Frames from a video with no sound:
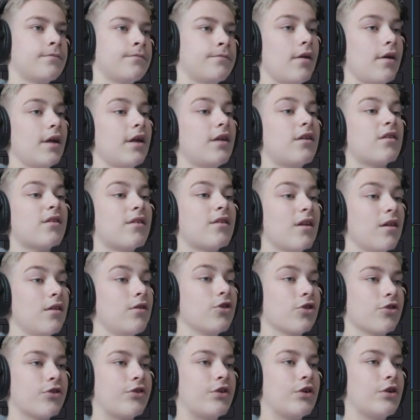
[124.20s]
It's still
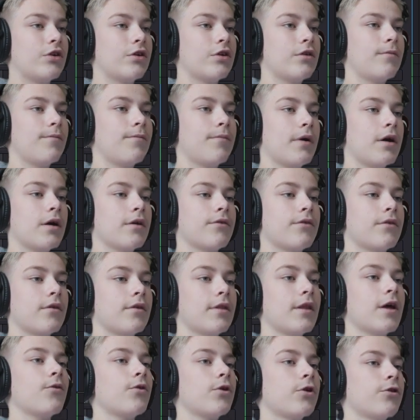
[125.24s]
not synced, but
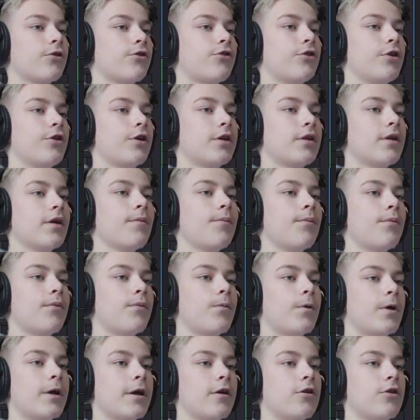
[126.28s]
now we're going to sync it up.
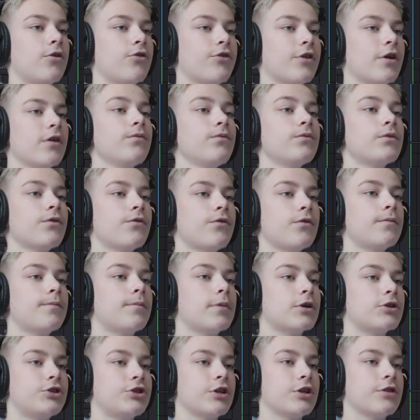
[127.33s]
We can close out
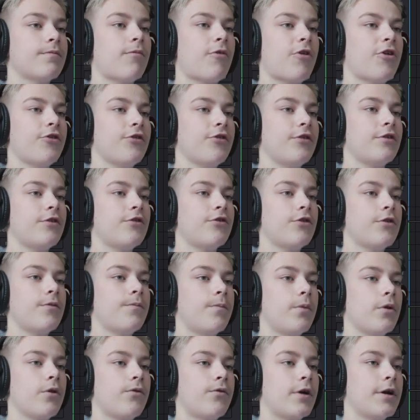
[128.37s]
by just pressing the
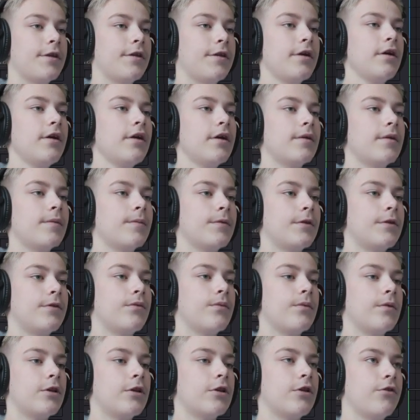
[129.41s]
symbol right here and it
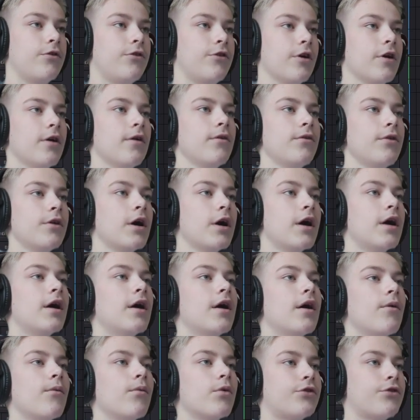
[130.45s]
will close out.
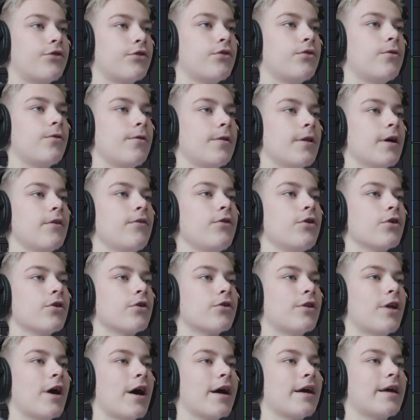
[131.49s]
What you can do now, you're
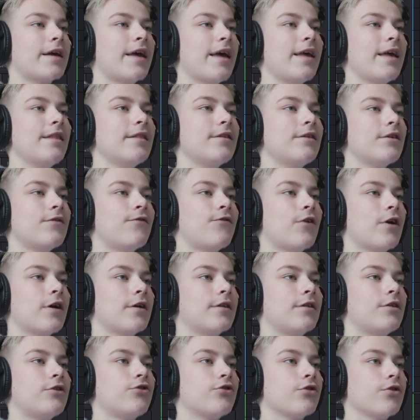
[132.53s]
going to again
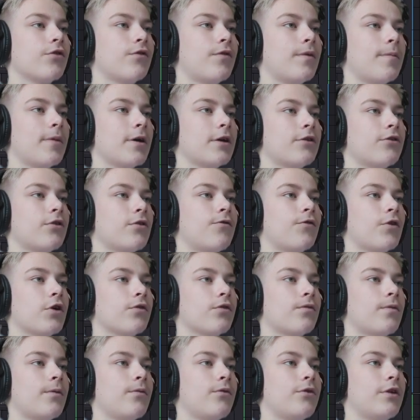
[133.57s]
define the shot of impact. So the
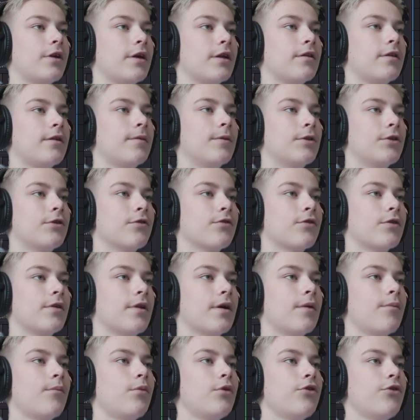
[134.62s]
first one we see a little bit of the
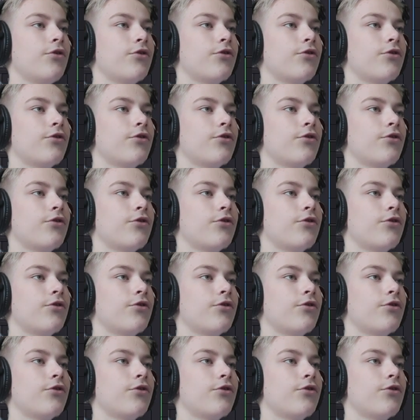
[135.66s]
numbers.